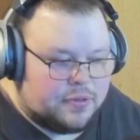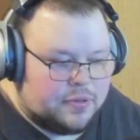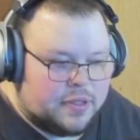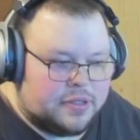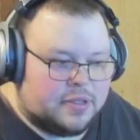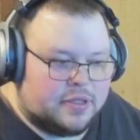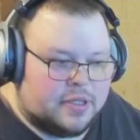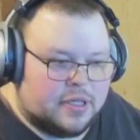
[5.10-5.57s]
you
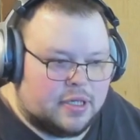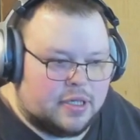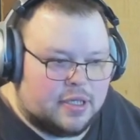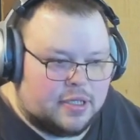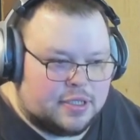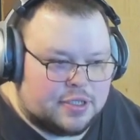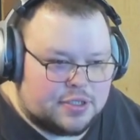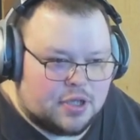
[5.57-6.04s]
that
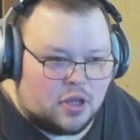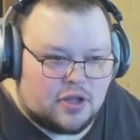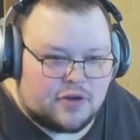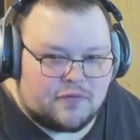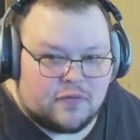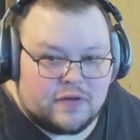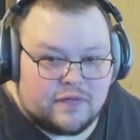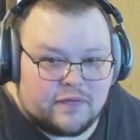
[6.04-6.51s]
the
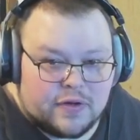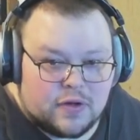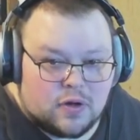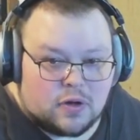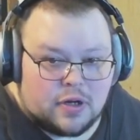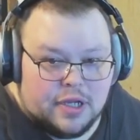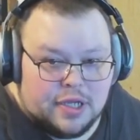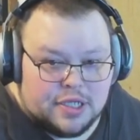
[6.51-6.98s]
installer for
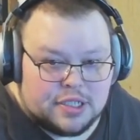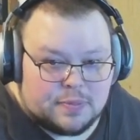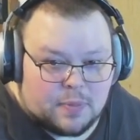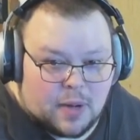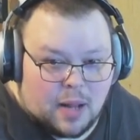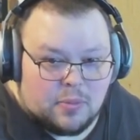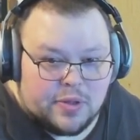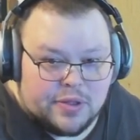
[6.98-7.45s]
Fedora is
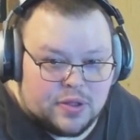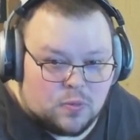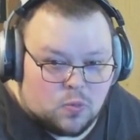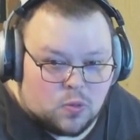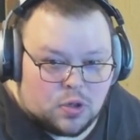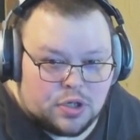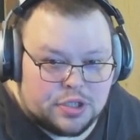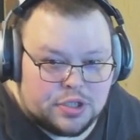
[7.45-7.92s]
probably the
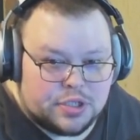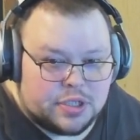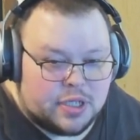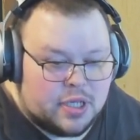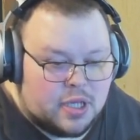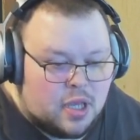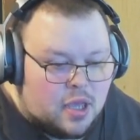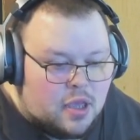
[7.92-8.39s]

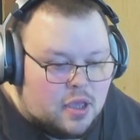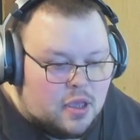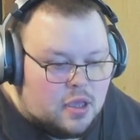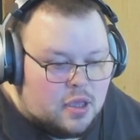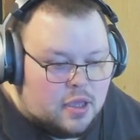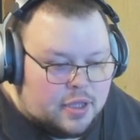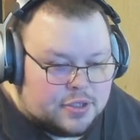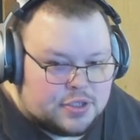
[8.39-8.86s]
worst
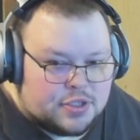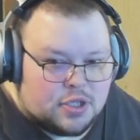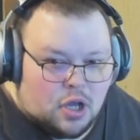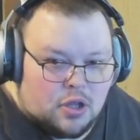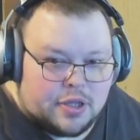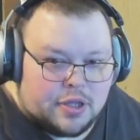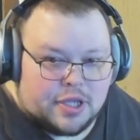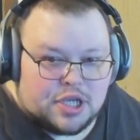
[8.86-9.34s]

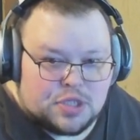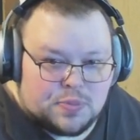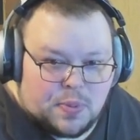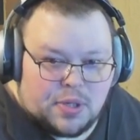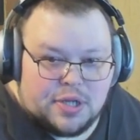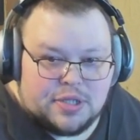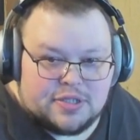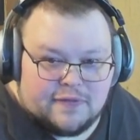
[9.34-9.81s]
installing
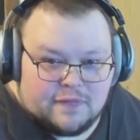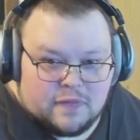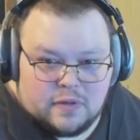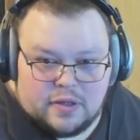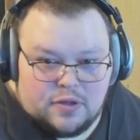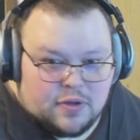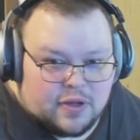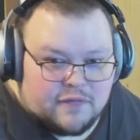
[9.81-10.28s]
experience of
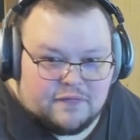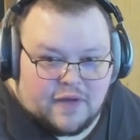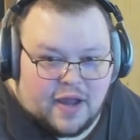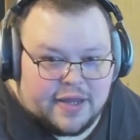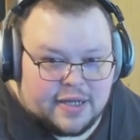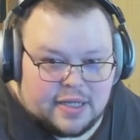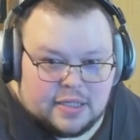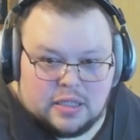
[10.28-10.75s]
you can
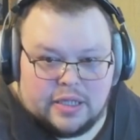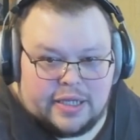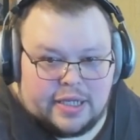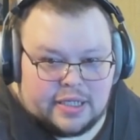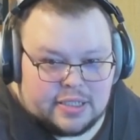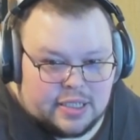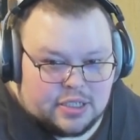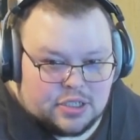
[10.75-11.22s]
find on
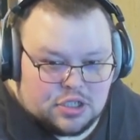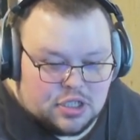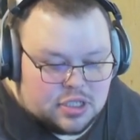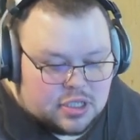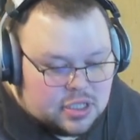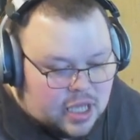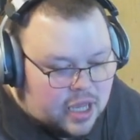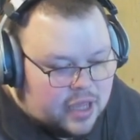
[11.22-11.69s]
Linux. It's
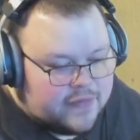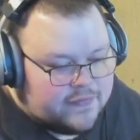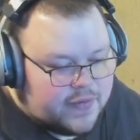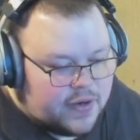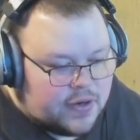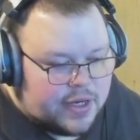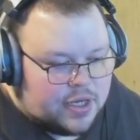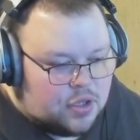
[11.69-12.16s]
just not
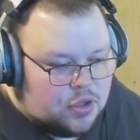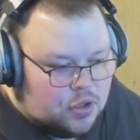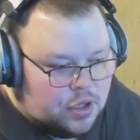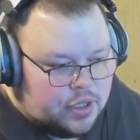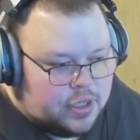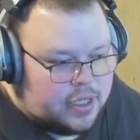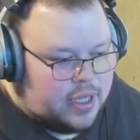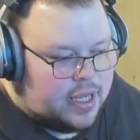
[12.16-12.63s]
very
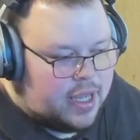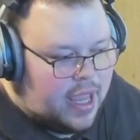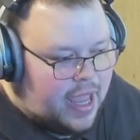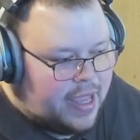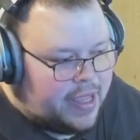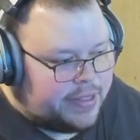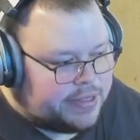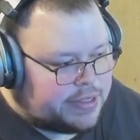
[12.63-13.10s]
good. It
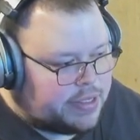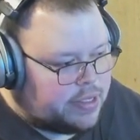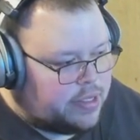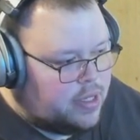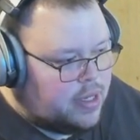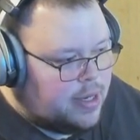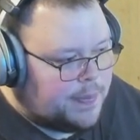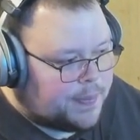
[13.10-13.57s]

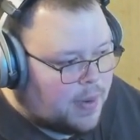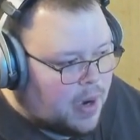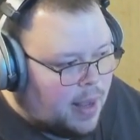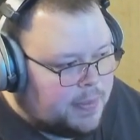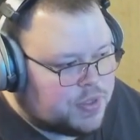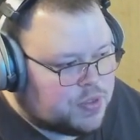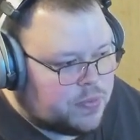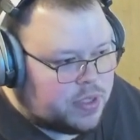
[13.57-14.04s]
has
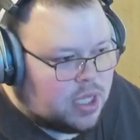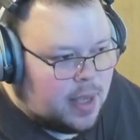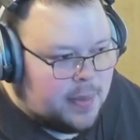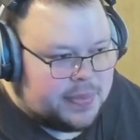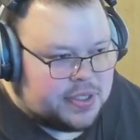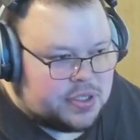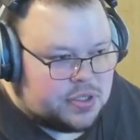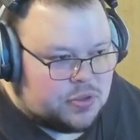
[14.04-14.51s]
problems when it
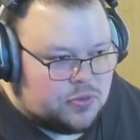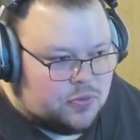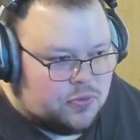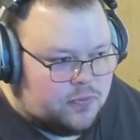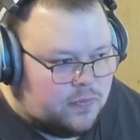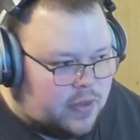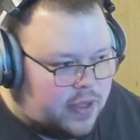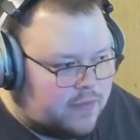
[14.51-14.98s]
comes
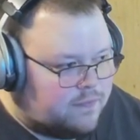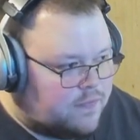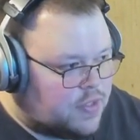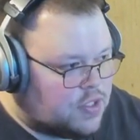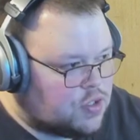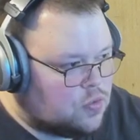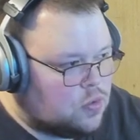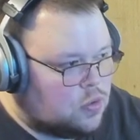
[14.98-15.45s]
to like
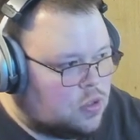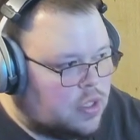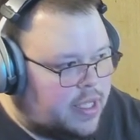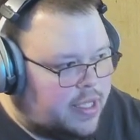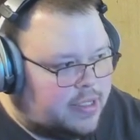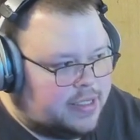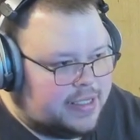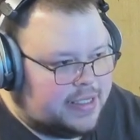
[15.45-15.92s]

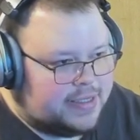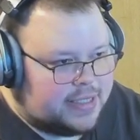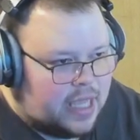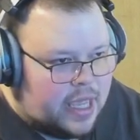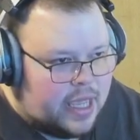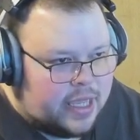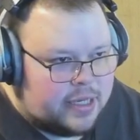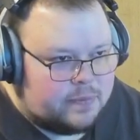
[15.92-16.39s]
visual and
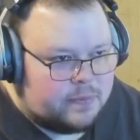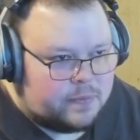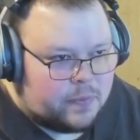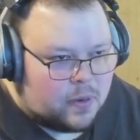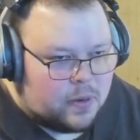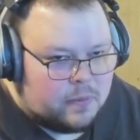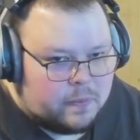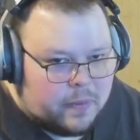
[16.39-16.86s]
design
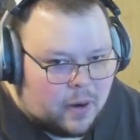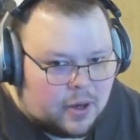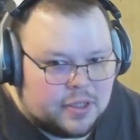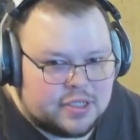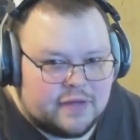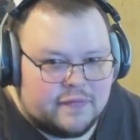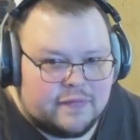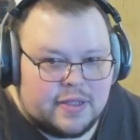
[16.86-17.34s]
pr-
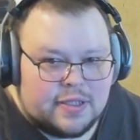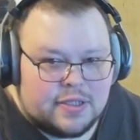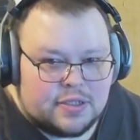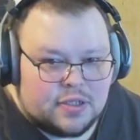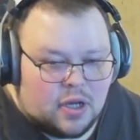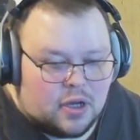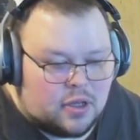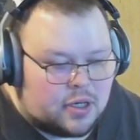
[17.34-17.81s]
parts of the
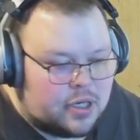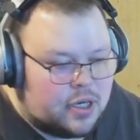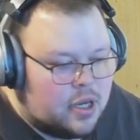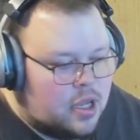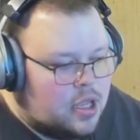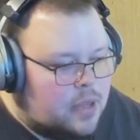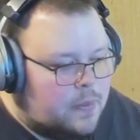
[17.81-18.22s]
installer,